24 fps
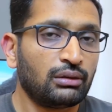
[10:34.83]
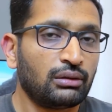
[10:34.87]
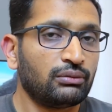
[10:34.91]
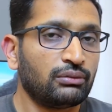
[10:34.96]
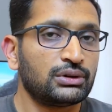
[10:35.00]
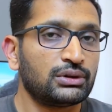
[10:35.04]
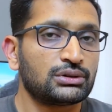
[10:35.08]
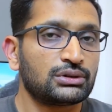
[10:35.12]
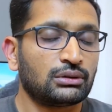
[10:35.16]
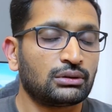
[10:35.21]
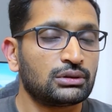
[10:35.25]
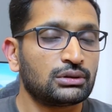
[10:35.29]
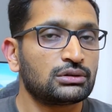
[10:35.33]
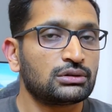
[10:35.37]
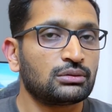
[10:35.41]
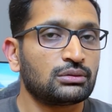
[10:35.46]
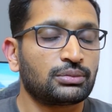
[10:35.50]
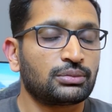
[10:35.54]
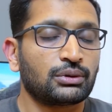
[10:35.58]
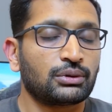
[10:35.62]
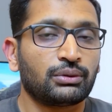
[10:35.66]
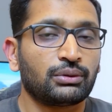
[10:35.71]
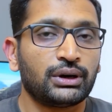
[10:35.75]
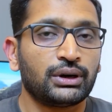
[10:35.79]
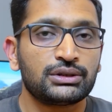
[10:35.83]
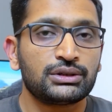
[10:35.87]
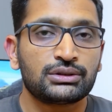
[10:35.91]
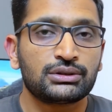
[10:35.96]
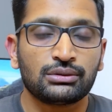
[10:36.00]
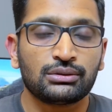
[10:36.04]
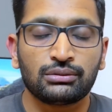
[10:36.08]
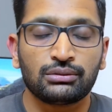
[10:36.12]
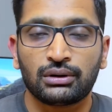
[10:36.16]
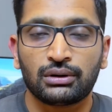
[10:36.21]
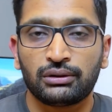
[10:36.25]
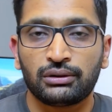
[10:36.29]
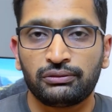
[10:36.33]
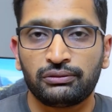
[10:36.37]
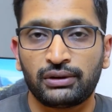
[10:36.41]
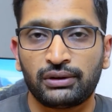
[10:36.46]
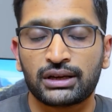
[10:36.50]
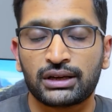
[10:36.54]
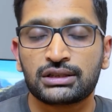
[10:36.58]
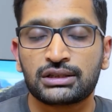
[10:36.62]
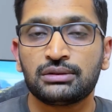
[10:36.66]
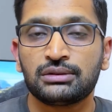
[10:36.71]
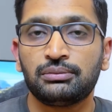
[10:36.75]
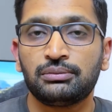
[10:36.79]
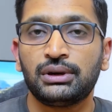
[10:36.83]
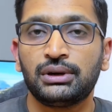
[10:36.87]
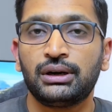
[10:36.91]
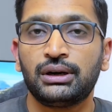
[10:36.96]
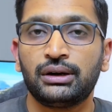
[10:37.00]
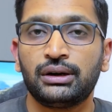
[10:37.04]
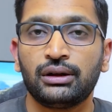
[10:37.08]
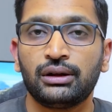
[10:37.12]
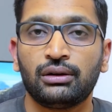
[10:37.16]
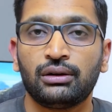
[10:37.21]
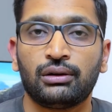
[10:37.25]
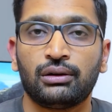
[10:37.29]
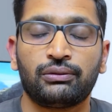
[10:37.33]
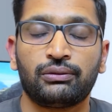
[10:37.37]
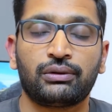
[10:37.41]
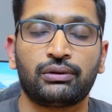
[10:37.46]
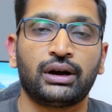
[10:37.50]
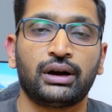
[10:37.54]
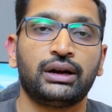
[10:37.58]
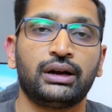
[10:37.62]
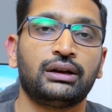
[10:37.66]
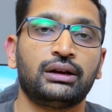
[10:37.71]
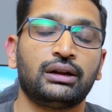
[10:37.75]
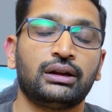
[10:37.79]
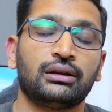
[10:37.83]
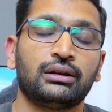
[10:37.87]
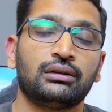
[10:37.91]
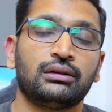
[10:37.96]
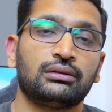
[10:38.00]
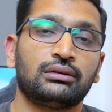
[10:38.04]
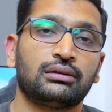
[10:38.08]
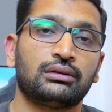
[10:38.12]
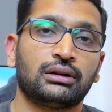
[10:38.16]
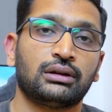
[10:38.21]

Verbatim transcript: which also provides you a flexibility of writing